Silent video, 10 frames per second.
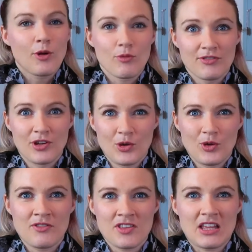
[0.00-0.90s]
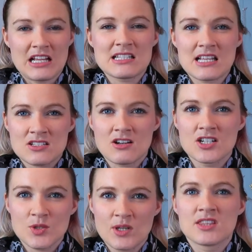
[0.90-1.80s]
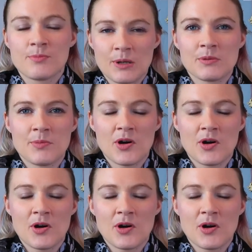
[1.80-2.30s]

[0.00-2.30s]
review of the things. Let's start with the bubble